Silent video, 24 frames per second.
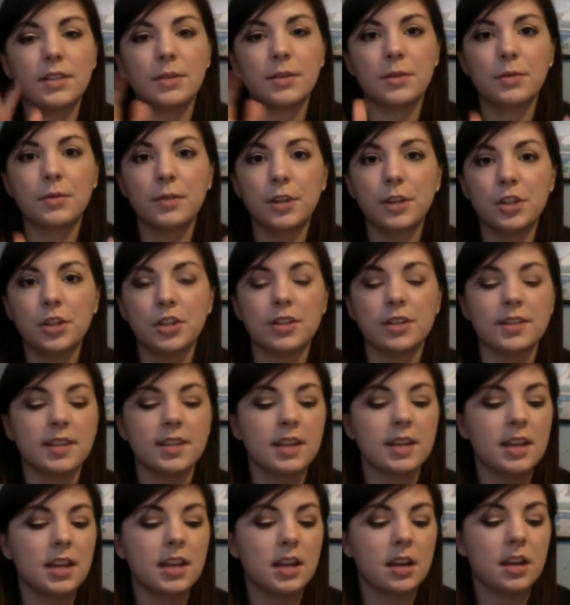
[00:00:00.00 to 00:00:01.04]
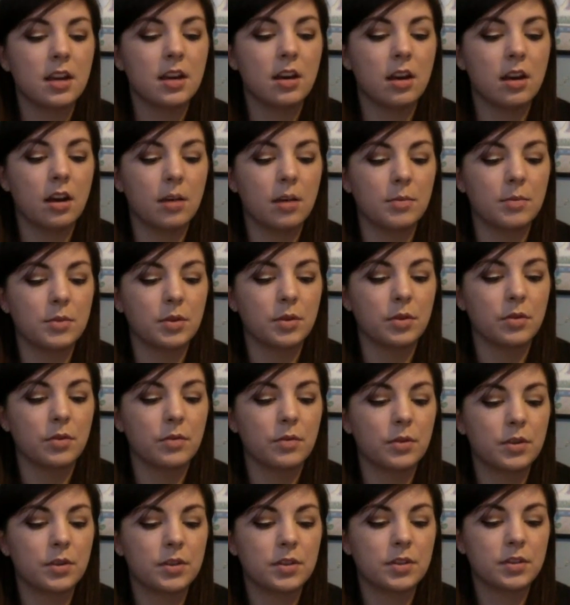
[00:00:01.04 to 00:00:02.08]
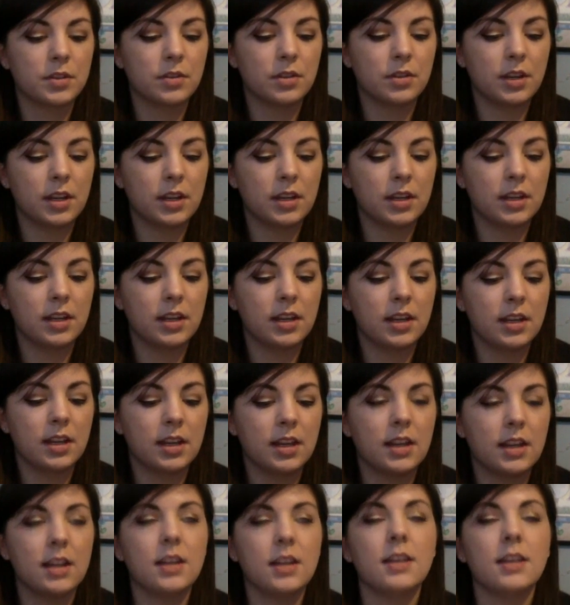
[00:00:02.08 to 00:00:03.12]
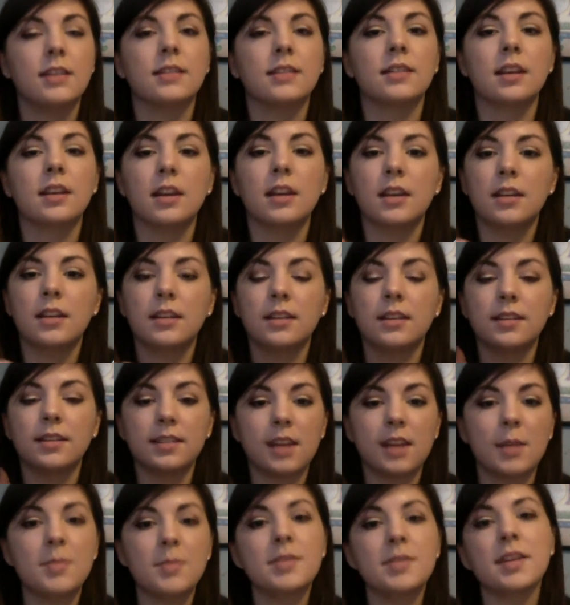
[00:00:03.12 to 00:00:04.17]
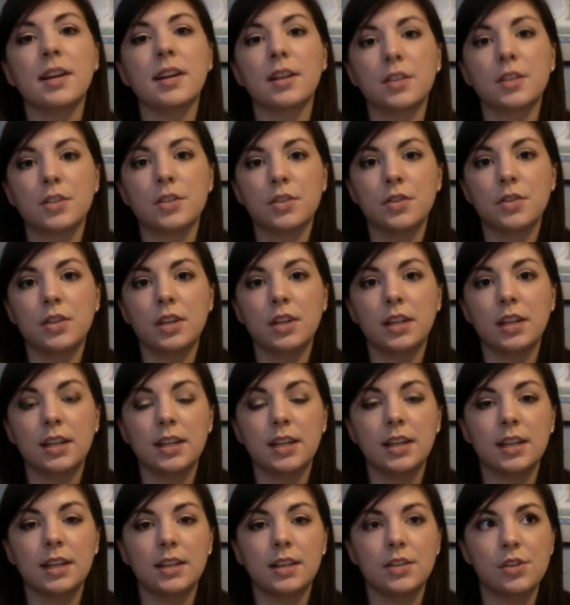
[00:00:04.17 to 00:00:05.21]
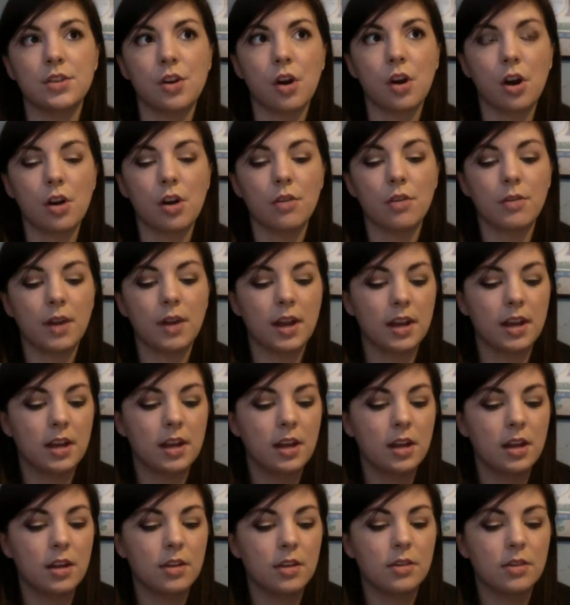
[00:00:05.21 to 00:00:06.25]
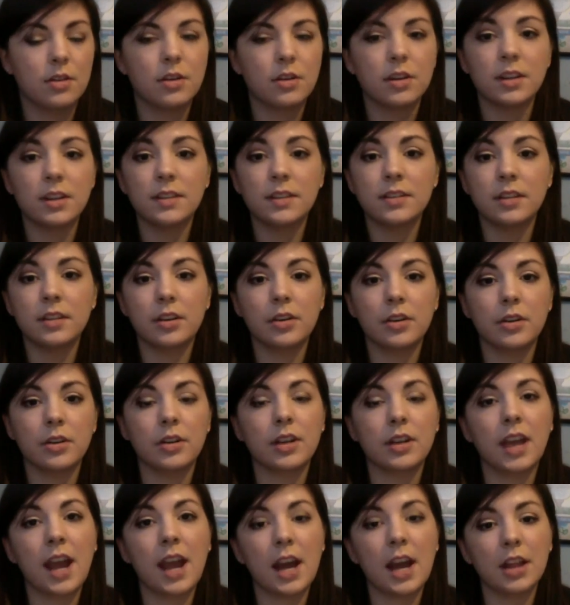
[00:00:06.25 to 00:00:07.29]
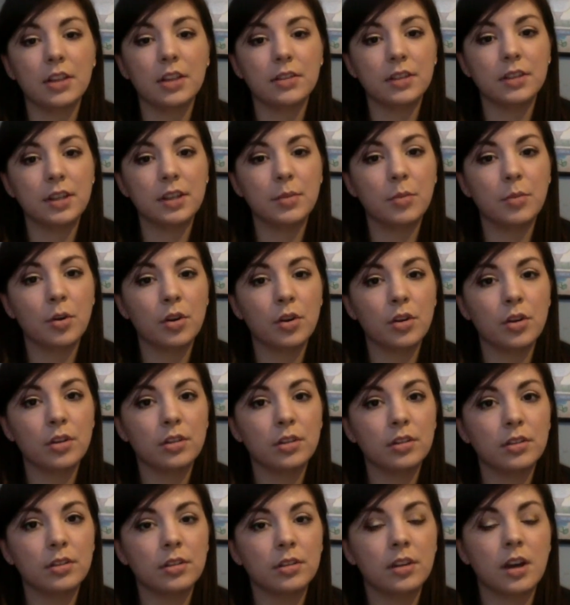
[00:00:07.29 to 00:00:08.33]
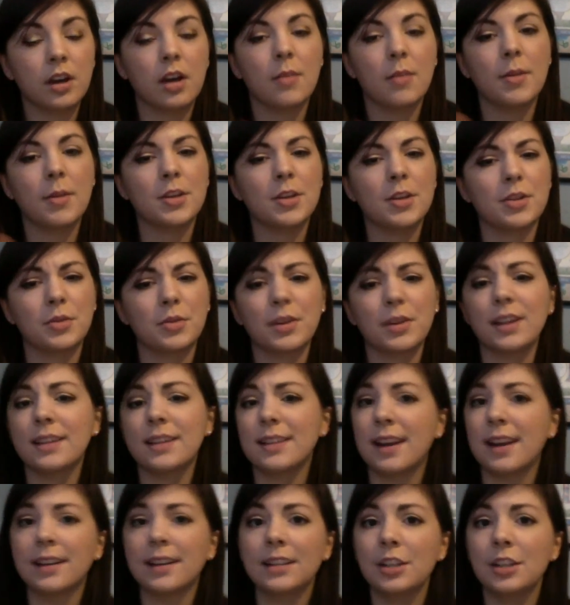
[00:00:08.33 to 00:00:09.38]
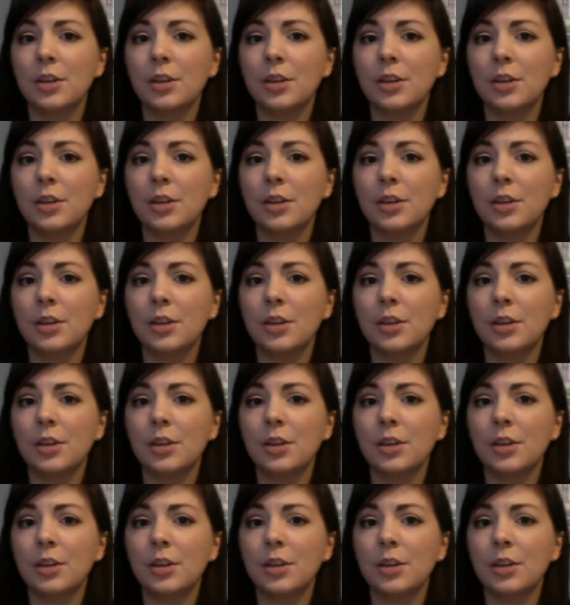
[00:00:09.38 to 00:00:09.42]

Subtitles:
features. So the first screen is the steps, second screen is your heart rate, third is your calorie burn. I don't exactly know